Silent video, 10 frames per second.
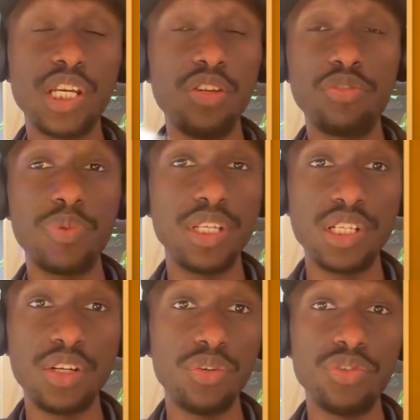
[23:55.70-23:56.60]
any of my
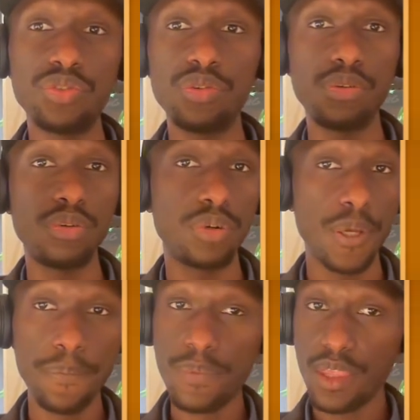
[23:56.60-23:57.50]
channels or
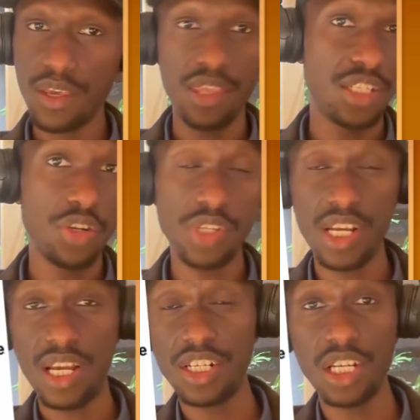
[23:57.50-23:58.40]
the channels that
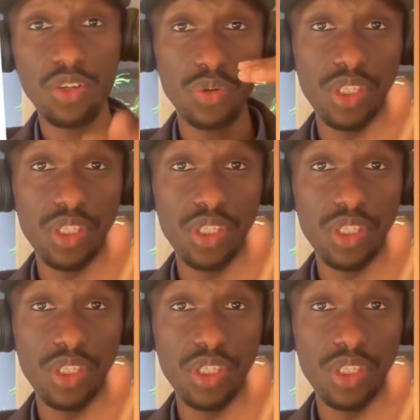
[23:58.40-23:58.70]
are actually on